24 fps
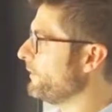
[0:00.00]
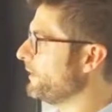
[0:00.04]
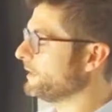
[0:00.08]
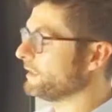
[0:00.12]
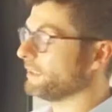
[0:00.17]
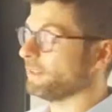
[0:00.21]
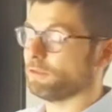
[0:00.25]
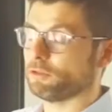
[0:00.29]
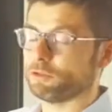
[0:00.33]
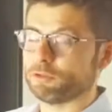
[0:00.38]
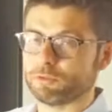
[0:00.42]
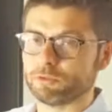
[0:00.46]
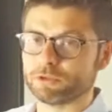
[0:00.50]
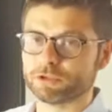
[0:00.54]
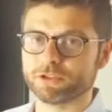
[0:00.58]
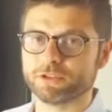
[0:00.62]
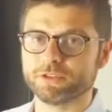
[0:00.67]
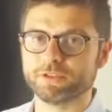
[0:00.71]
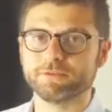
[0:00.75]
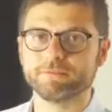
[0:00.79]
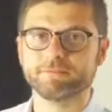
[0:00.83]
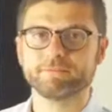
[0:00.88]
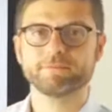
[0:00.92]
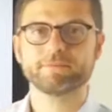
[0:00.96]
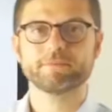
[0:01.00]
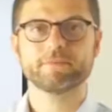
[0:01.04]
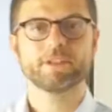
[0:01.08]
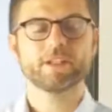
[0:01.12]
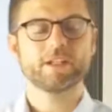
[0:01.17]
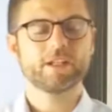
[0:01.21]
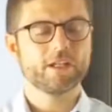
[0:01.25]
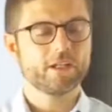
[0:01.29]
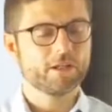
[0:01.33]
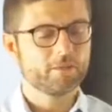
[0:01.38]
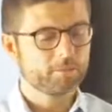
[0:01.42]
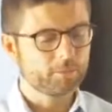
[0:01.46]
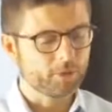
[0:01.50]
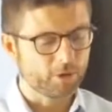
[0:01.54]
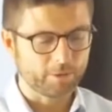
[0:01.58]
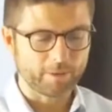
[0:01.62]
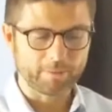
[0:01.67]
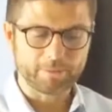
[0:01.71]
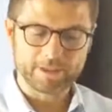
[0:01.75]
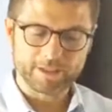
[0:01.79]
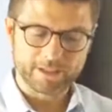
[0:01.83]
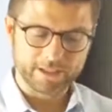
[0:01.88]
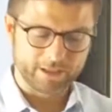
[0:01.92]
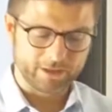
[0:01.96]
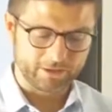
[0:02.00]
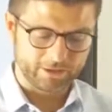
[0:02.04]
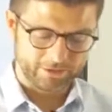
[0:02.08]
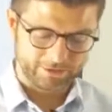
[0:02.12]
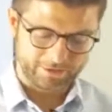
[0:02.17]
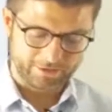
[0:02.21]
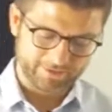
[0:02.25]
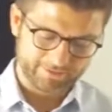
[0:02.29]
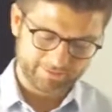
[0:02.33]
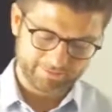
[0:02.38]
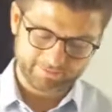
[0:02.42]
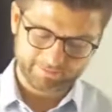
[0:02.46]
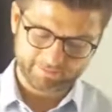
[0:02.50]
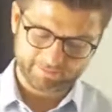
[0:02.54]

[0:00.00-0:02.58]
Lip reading: evolution? Probably a lot.